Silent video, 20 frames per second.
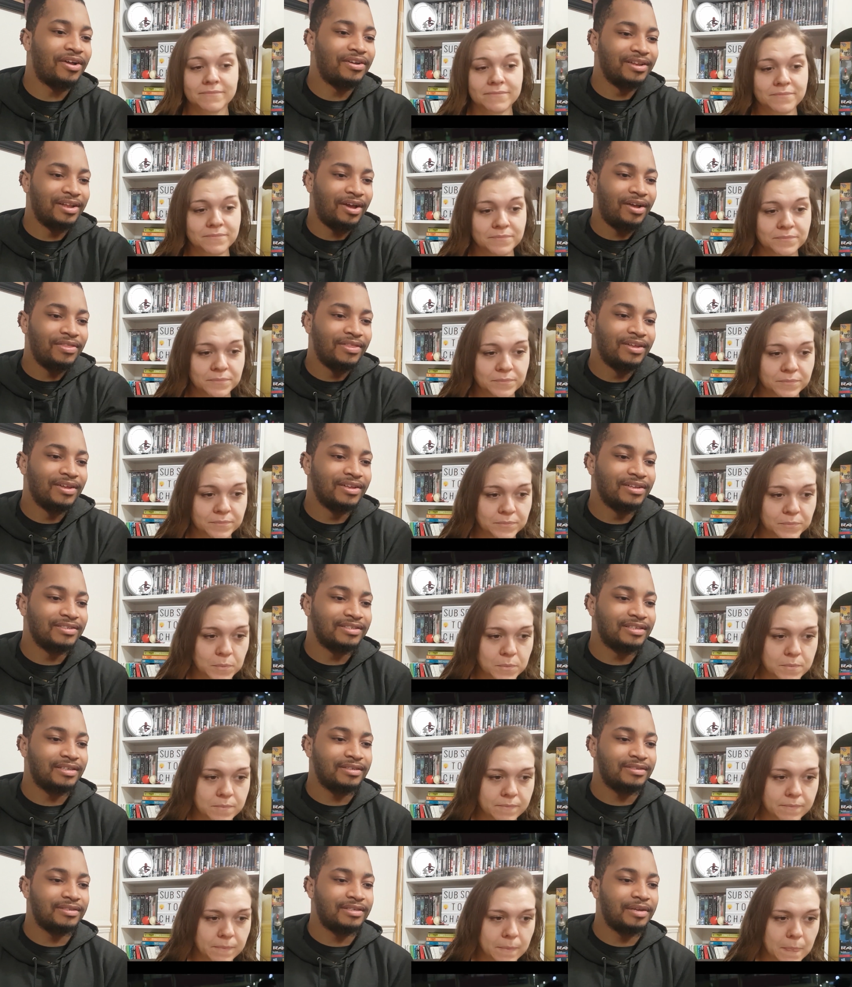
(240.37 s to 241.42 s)
Speaker 1: on on the
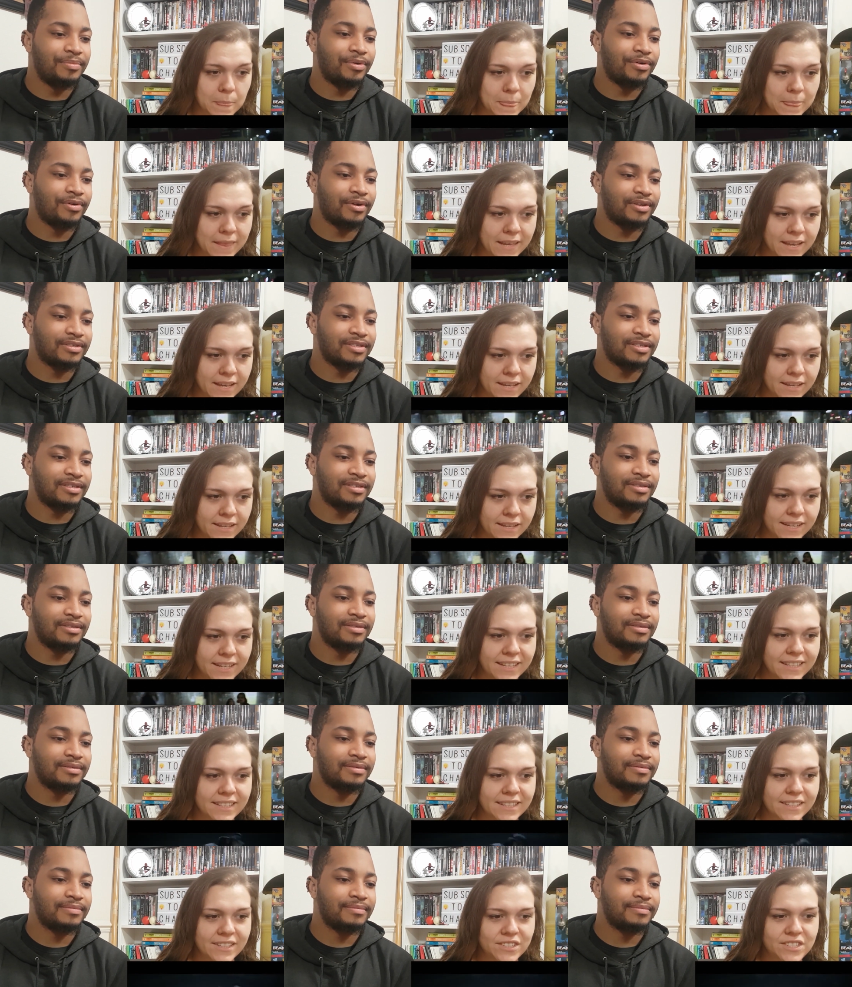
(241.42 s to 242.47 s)
zebra crossing.
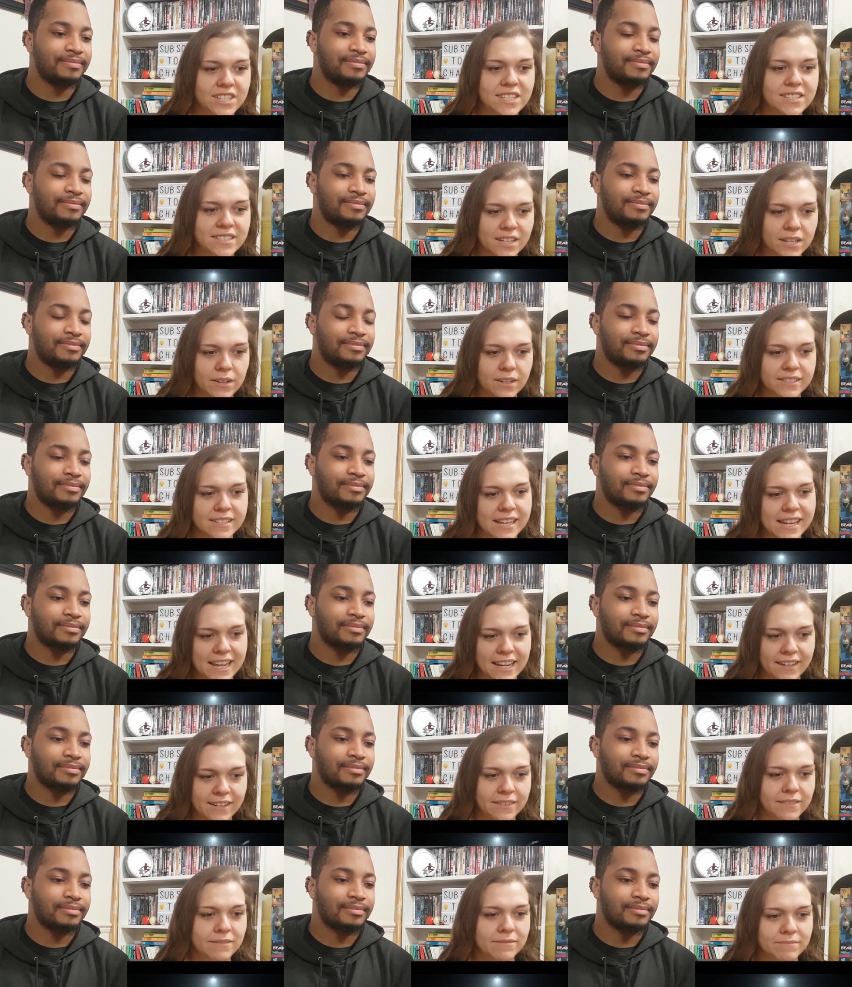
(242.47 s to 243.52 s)
Speaker 2: She still looks like
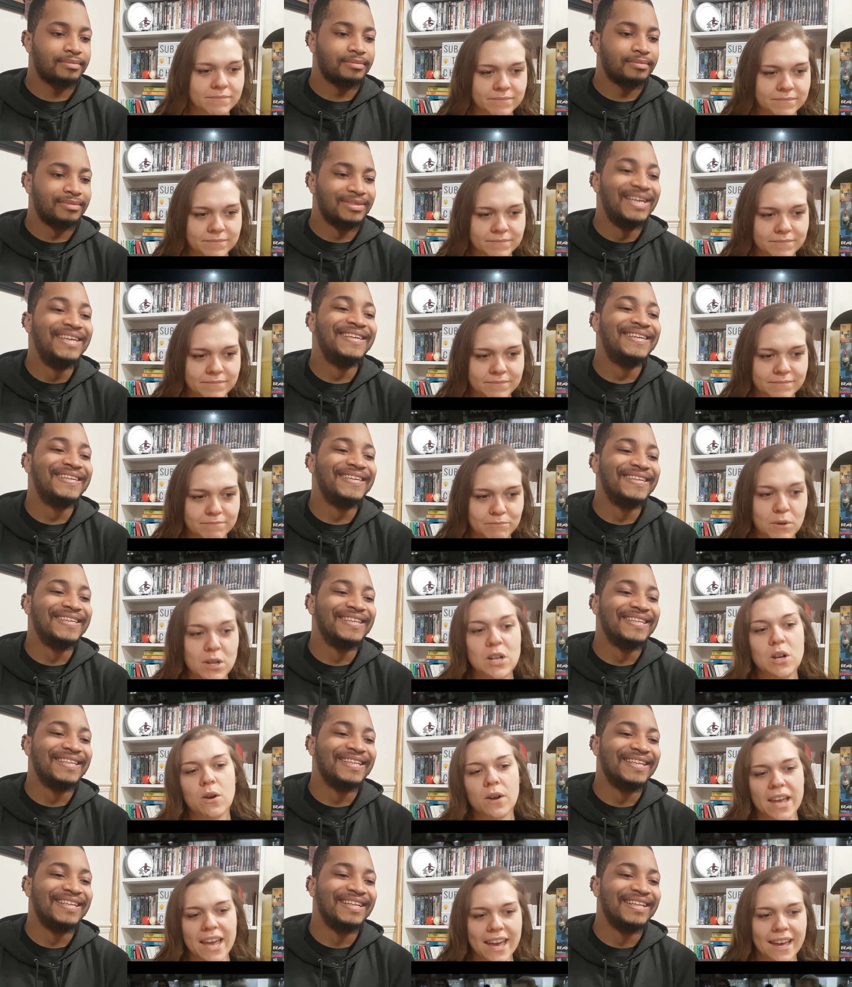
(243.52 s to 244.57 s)
Ellen, with
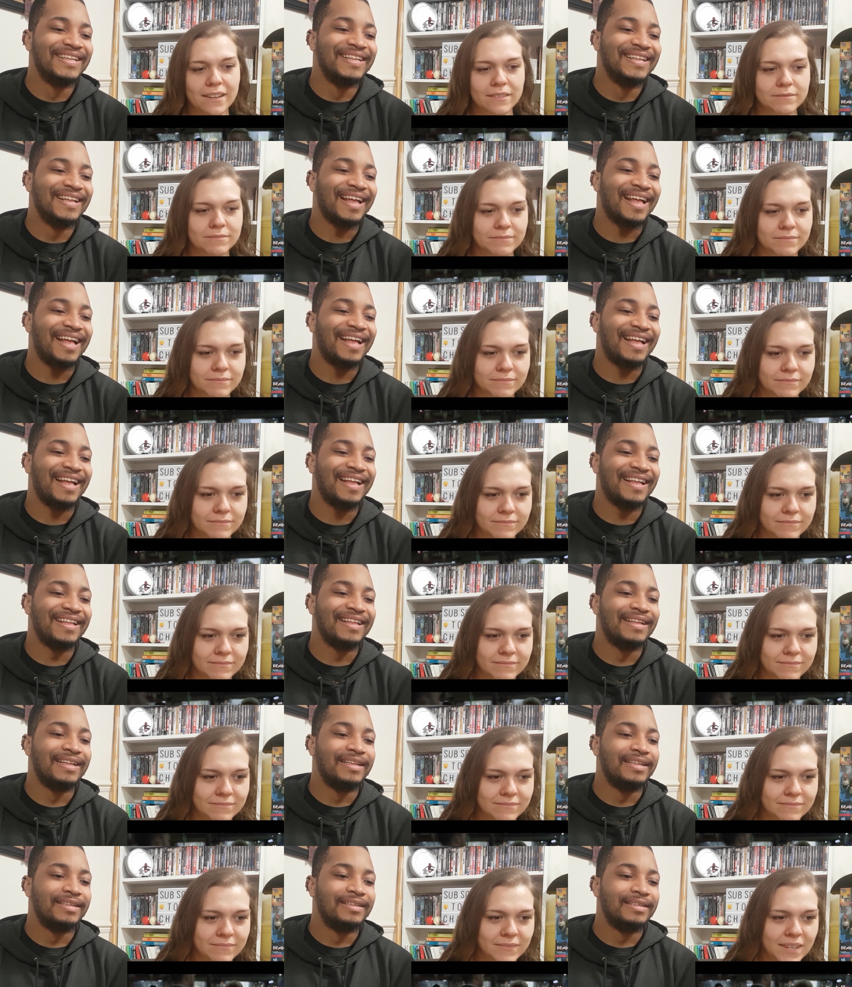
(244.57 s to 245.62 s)
long hair,
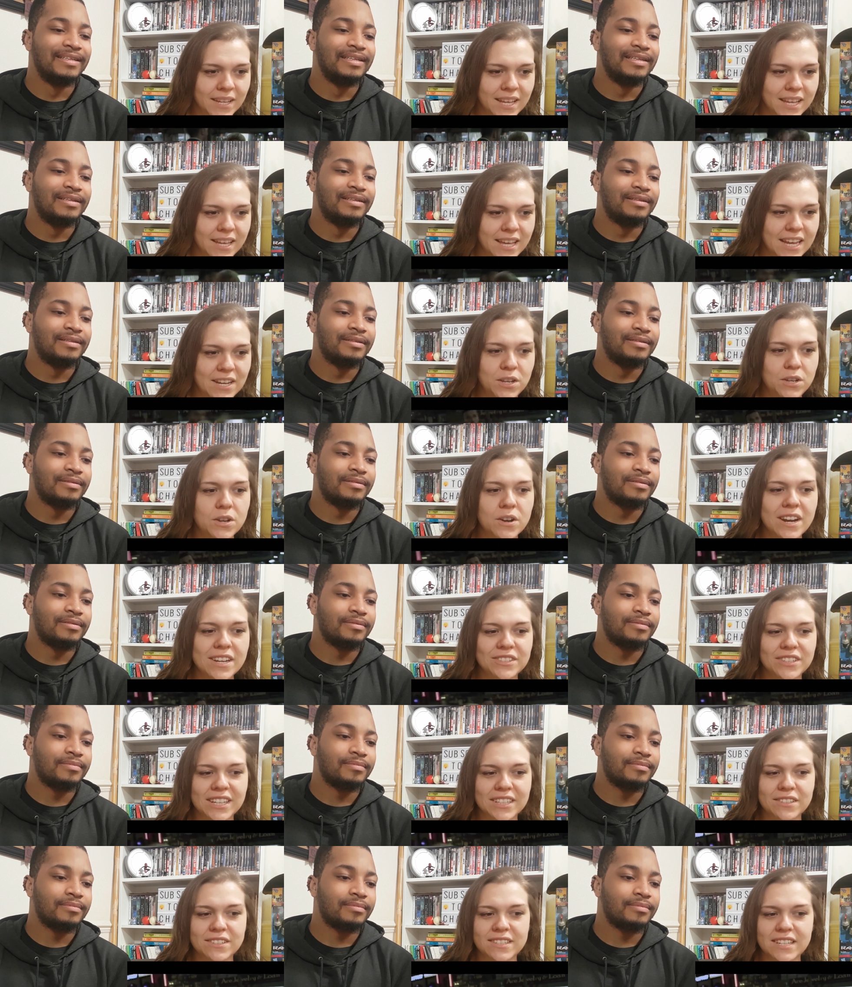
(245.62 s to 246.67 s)
and you don't
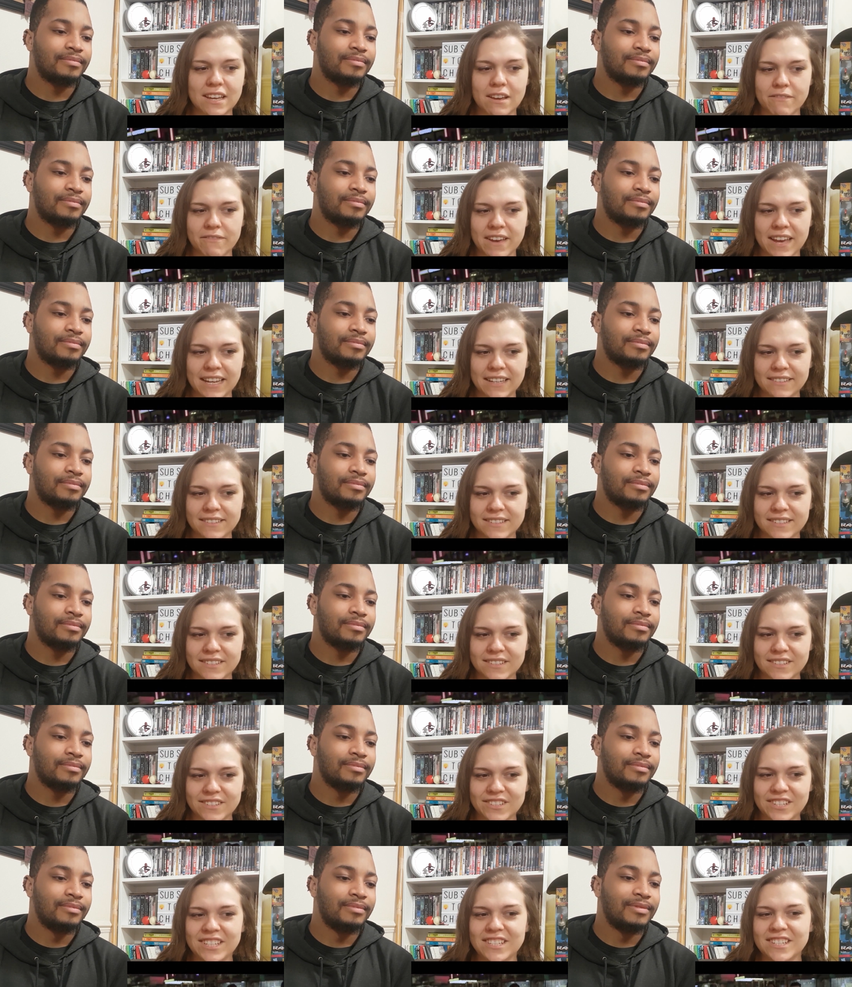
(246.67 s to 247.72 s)
actually get to see her face.
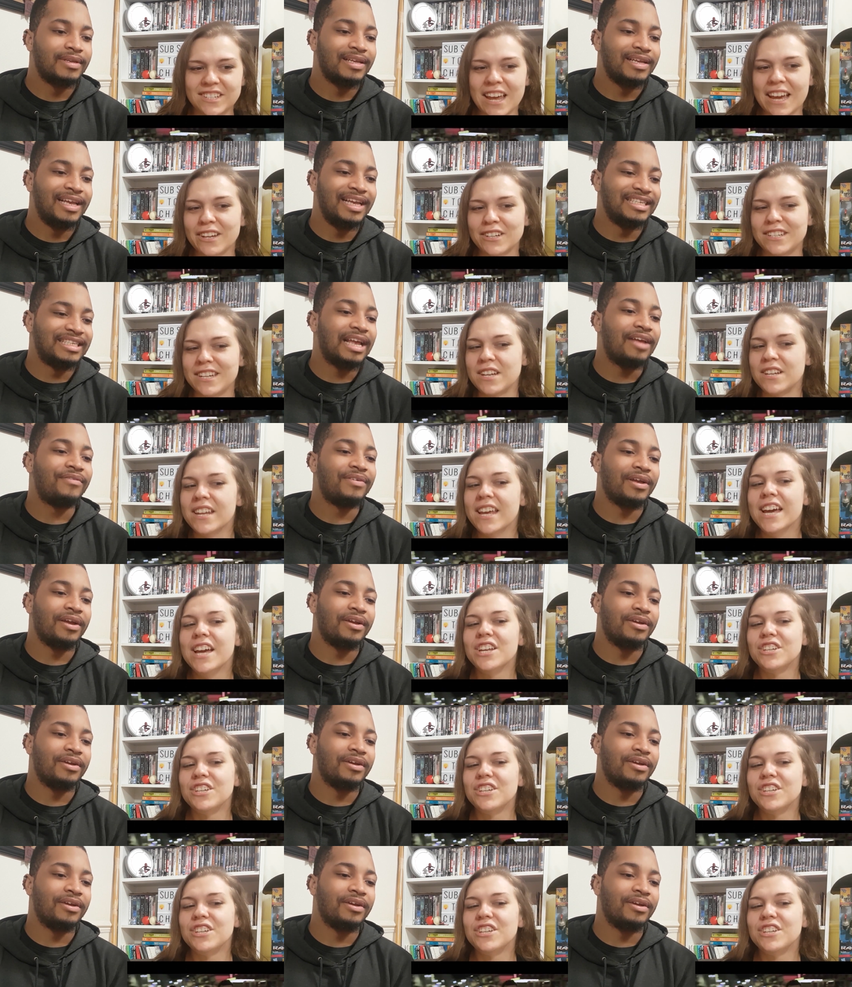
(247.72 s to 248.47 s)
She's like, He's having